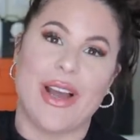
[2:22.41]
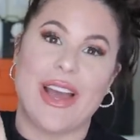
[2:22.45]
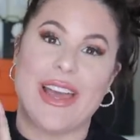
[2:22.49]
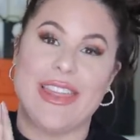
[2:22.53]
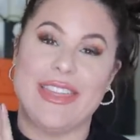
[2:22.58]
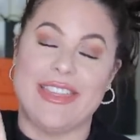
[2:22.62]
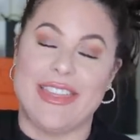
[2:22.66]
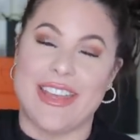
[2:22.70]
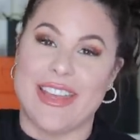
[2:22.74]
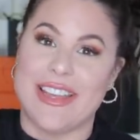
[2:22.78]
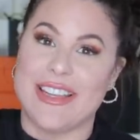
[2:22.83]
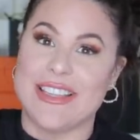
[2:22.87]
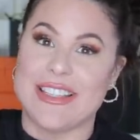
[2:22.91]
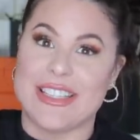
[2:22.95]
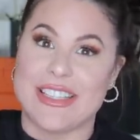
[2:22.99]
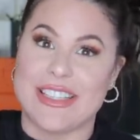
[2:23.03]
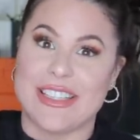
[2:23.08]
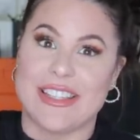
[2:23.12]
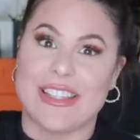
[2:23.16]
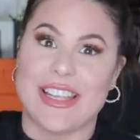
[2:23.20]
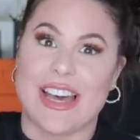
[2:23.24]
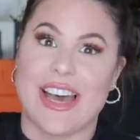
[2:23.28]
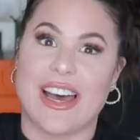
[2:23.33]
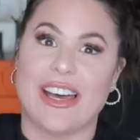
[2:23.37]
I then
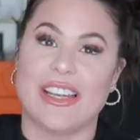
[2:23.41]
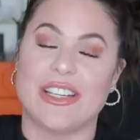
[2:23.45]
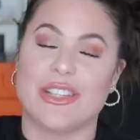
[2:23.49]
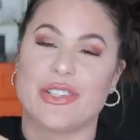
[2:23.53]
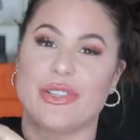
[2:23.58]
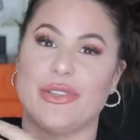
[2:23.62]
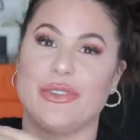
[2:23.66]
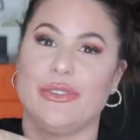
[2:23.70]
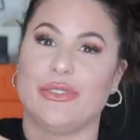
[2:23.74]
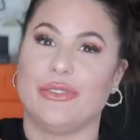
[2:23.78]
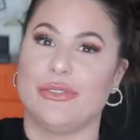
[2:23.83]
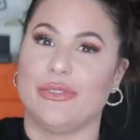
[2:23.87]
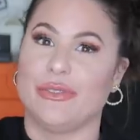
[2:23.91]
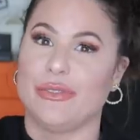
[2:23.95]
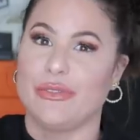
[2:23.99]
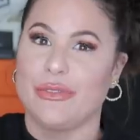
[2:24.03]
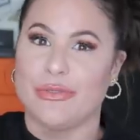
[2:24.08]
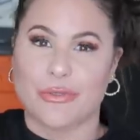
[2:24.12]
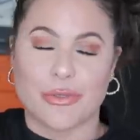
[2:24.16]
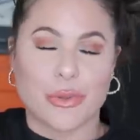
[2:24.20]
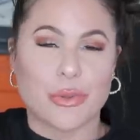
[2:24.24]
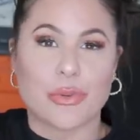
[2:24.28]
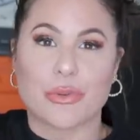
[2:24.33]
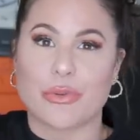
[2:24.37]
did that
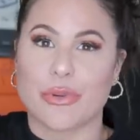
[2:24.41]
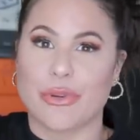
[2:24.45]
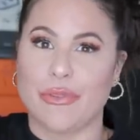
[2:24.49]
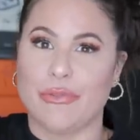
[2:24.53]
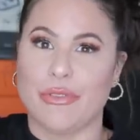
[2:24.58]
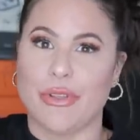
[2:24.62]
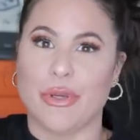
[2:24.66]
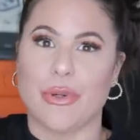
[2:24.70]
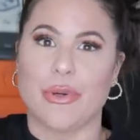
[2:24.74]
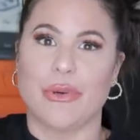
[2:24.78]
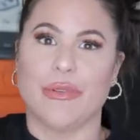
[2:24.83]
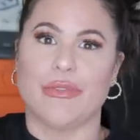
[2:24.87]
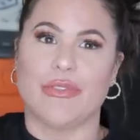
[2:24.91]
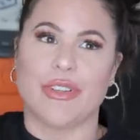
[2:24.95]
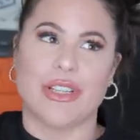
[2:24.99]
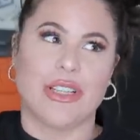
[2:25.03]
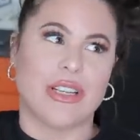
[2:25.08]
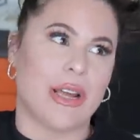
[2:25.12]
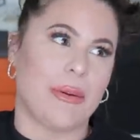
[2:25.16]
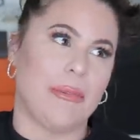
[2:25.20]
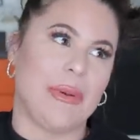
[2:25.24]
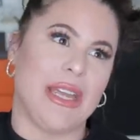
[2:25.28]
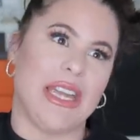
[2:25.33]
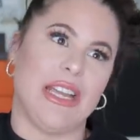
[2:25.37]
full review of
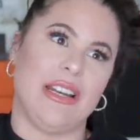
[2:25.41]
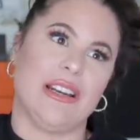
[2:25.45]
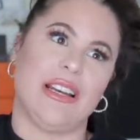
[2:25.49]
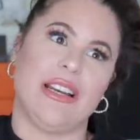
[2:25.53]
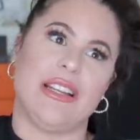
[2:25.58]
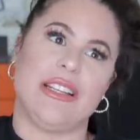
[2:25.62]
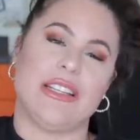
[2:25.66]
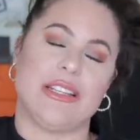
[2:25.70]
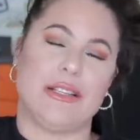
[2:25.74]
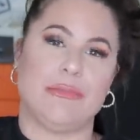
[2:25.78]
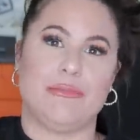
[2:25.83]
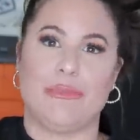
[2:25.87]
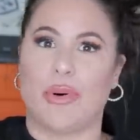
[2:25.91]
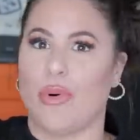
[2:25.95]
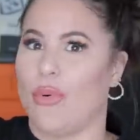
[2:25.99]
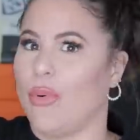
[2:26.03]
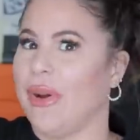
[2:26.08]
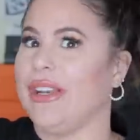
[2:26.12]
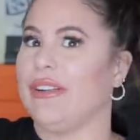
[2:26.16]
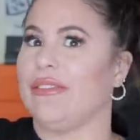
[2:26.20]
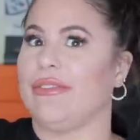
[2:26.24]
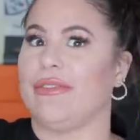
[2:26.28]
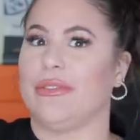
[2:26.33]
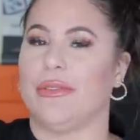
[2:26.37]
it. I mean, I did
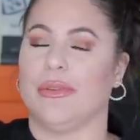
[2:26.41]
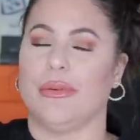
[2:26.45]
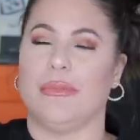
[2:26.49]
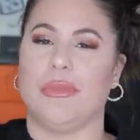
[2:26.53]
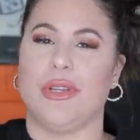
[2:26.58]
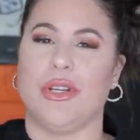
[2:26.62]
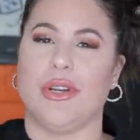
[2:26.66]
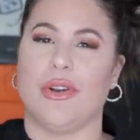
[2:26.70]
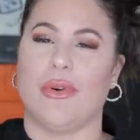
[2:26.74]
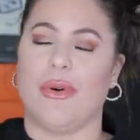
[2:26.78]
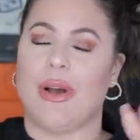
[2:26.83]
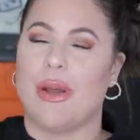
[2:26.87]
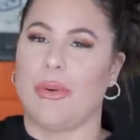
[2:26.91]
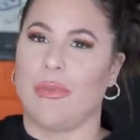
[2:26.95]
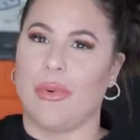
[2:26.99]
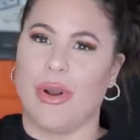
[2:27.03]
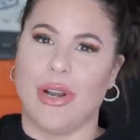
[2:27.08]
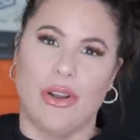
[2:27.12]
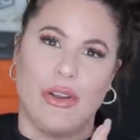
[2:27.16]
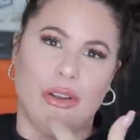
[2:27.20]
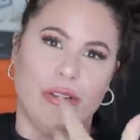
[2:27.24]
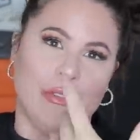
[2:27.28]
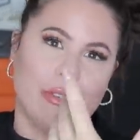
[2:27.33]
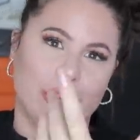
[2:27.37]
point form, you know, I
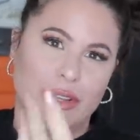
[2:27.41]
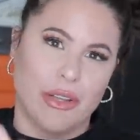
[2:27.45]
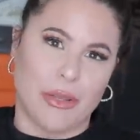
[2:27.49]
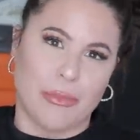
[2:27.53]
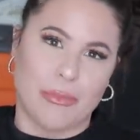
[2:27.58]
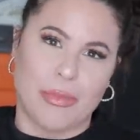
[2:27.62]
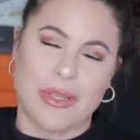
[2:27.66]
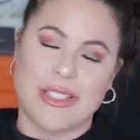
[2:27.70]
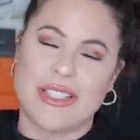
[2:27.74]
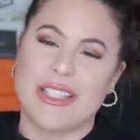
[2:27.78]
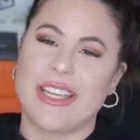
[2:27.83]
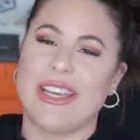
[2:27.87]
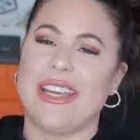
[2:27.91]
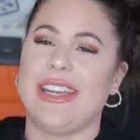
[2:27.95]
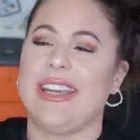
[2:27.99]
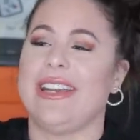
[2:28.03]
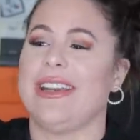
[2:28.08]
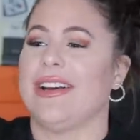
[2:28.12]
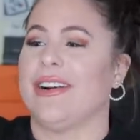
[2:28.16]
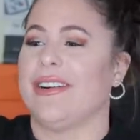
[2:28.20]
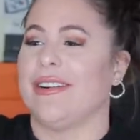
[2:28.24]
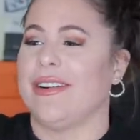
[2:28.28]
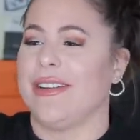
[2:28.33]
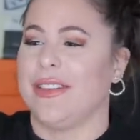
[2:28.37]
went over the
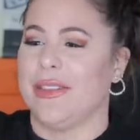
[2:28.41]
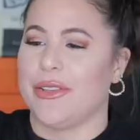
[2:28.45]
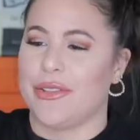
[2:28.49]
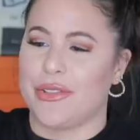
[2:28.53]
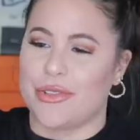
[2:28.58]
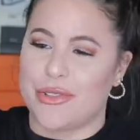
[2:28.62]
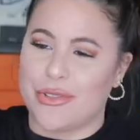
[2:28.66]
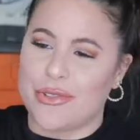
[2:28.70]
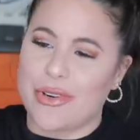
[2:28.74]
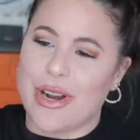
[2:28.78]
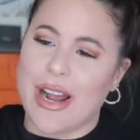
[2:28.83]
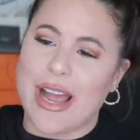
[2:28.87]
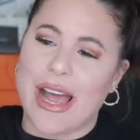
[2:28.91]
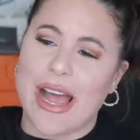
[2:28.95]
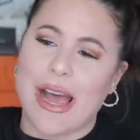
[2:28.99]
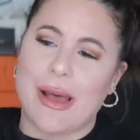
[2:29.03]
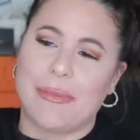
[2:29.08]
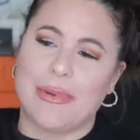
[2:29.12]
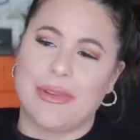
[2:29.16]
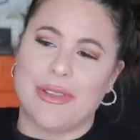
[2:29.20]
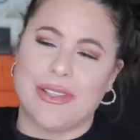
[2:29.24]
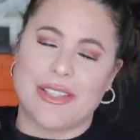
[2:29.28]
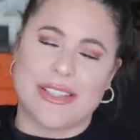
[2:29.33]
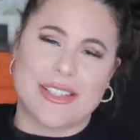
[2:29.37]
patina and the
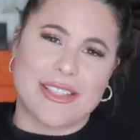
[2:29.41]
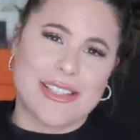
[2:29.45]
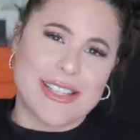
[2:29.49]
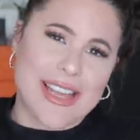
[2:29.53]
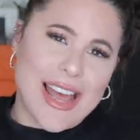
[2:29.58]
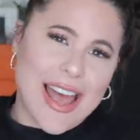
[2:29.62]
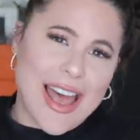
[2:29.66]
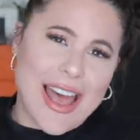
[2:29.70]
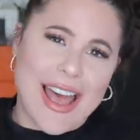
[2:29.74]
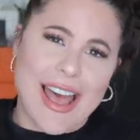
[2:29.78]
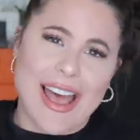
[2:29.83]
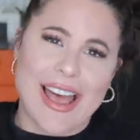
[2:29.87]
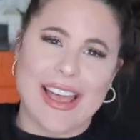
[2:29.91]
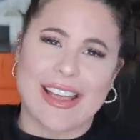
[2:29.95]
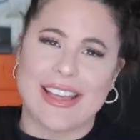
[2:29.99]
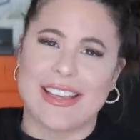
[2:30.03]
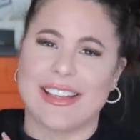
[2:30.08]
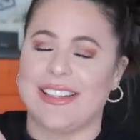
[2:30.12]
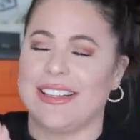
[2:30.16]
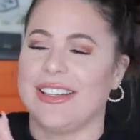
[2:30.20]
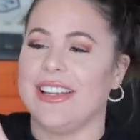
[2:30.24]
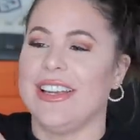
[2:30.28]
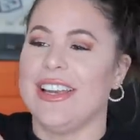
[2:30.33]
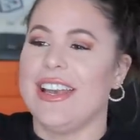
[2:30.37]
strap and the sag
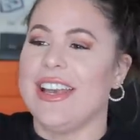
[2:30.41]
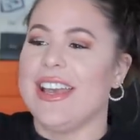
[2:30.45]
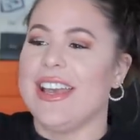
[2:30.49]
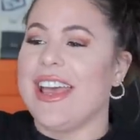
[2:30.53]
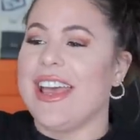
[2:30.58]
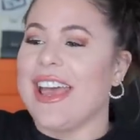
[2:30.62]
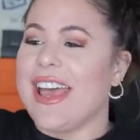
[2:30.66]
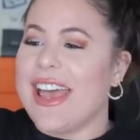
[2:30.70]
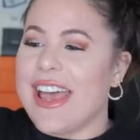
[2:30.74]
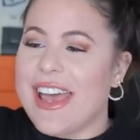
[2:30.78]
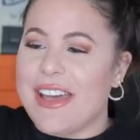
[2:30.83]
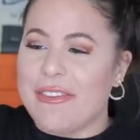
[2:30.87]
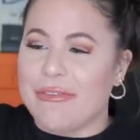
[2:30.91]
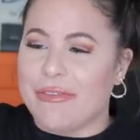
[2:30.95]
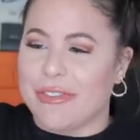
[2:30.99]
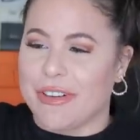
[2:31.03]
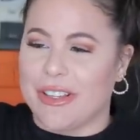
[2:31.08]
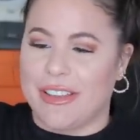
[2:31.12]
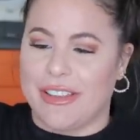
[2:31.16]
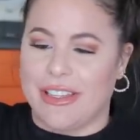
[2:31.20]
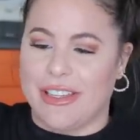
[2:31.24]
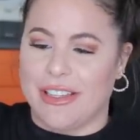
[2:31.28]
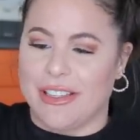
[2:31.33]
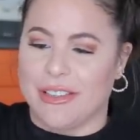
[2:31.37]
and
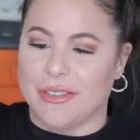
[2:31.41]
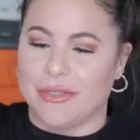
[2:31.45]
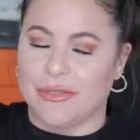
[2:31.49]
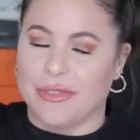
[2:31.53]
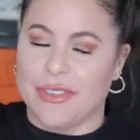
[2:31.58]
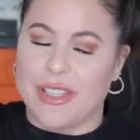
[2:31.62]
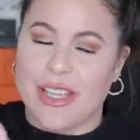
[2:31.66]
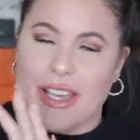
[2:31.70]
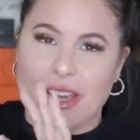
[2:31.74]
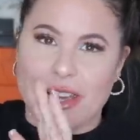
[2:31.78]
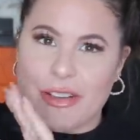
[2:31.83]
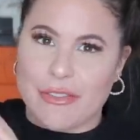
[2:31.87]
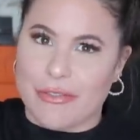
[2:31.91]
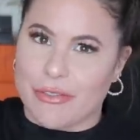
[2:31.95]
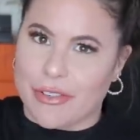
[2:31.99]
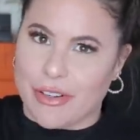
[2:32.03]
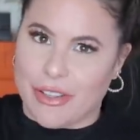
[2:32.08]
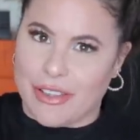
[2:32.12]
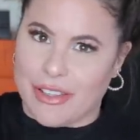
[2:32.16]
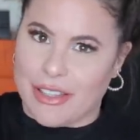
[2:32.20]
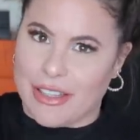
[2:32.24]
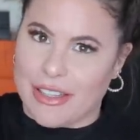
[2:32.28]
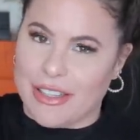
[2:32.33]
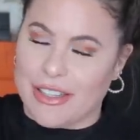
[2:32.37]
everything,
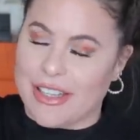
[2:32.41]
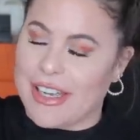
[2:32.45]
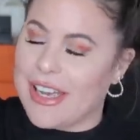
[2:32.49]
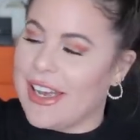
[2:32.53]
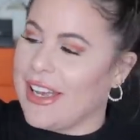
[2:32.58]
everything.